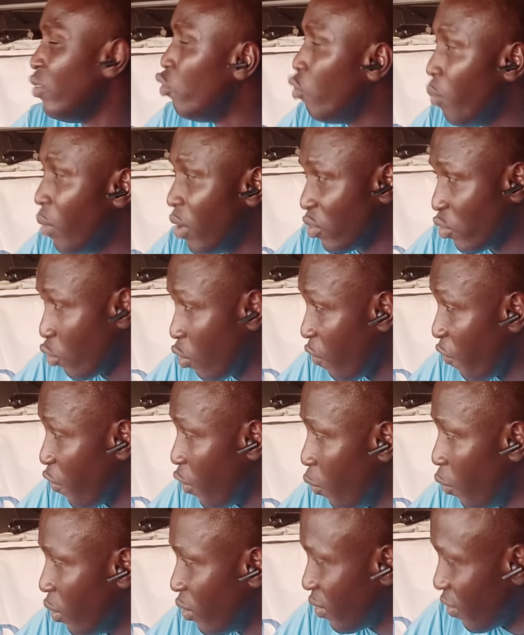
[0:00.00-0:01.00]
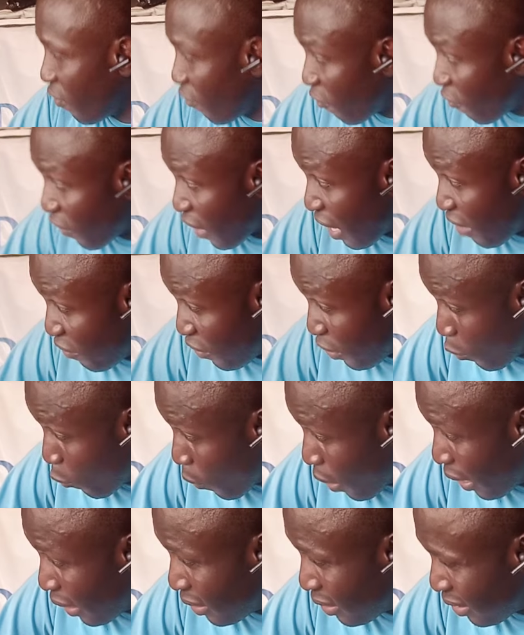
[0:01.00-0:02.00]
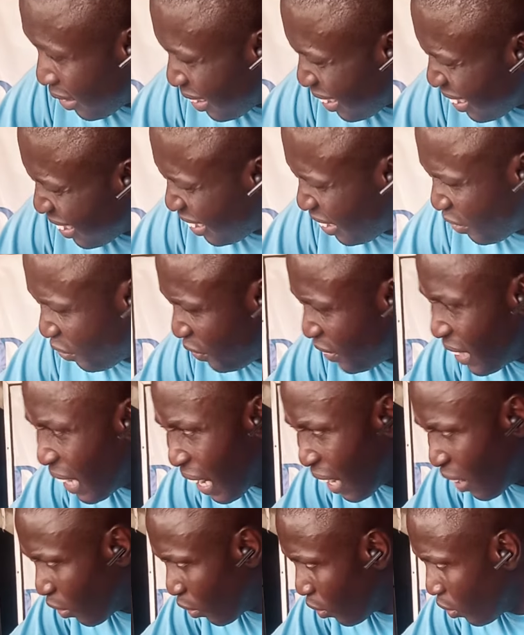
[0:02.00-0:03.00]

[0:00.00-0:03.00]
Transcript: you must go for 5-in-1 DVR